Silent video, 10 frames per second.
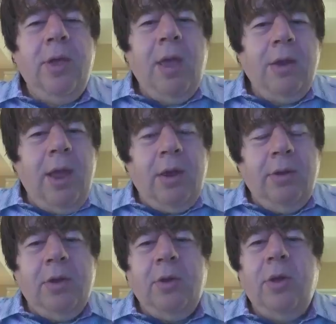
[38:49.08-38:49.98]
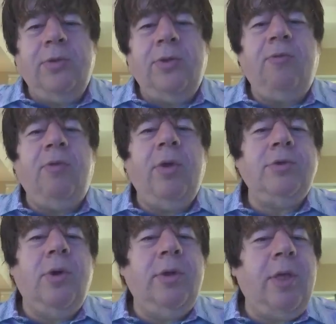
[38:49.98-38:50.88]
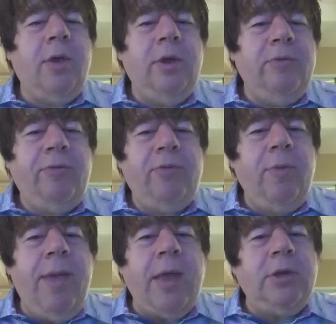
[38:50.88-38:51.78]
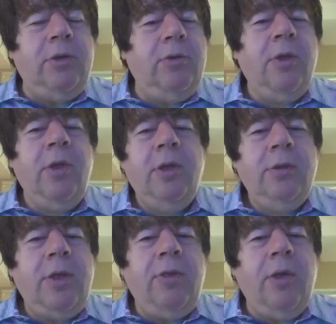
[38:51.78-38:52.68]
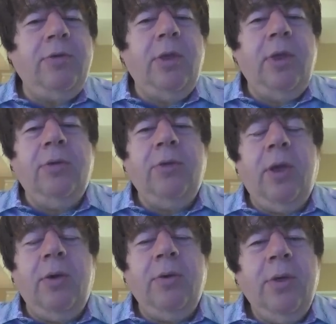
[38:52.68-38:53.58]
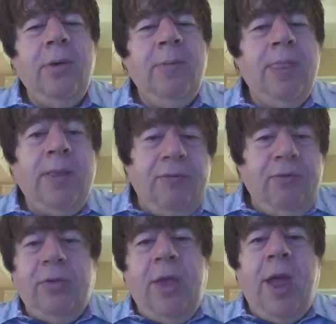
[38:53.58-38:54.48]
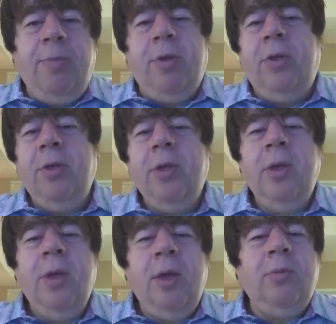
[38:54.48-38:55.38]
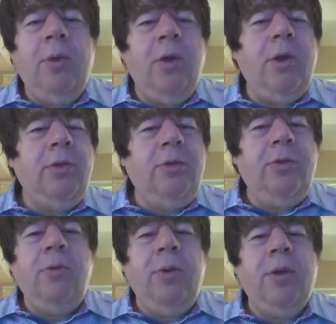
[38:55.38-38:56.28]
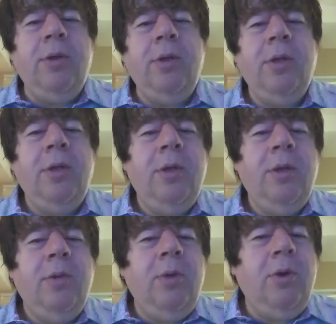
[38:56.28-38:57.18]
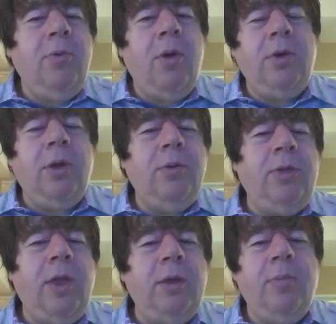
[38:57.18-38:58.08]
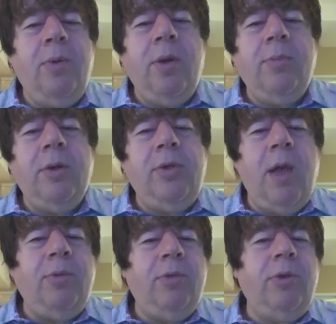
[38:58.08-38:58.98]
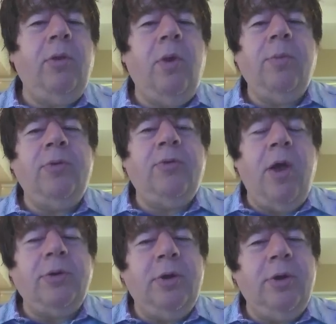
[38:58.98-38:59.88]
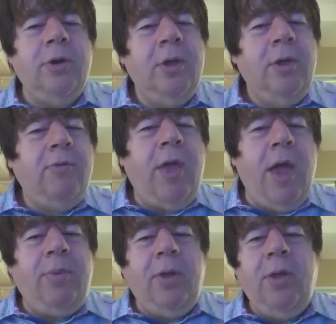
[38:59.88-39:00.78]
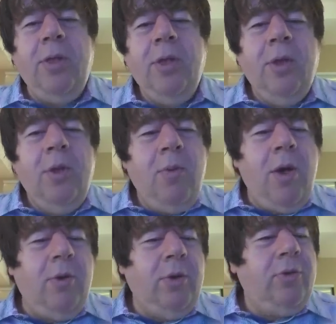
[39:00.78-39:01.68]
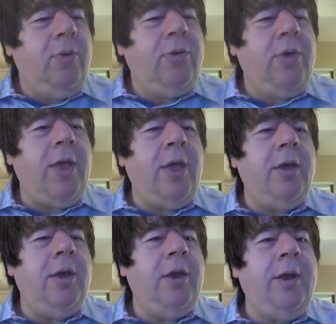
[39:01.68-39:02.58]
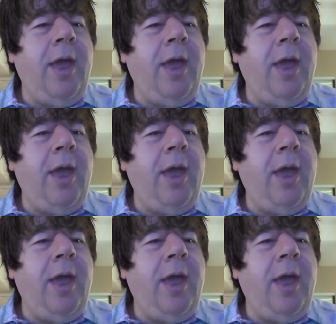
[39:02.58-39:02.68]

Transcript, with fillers: and yet look at all the stuff we enjoy they couldn't have even imagined 10,000 years ago. The difference is capital, and we are consuming, we're eroding, we're standing atop this enormous structure of capital while we're taking an